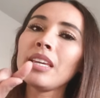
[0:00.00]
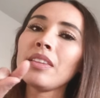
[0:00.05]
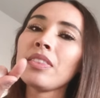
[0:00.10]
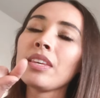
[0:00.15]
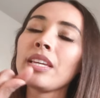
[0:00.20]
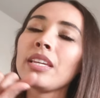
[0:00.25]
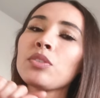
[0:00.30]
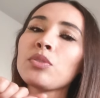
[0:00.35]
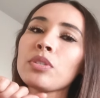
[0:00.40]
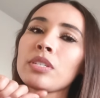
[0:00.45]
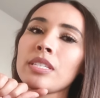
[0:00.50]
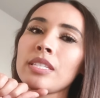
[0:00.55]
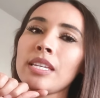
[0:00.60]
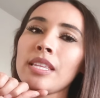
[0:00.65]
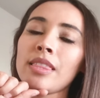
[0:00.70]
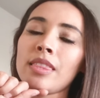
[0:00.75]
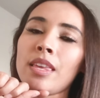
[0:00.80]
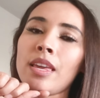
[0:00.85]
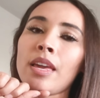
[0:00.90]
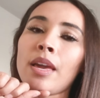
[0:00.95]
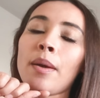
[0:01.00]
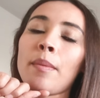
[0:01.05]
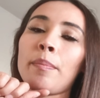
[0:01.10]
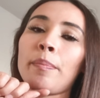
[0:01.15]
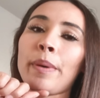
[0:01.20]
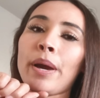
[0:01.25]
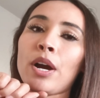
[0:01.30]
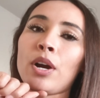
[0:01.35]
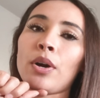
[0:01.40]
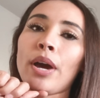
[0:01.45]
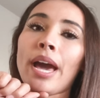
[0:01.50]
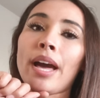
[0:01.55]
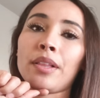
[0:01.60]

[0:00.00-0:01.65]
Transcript: The interesting thing about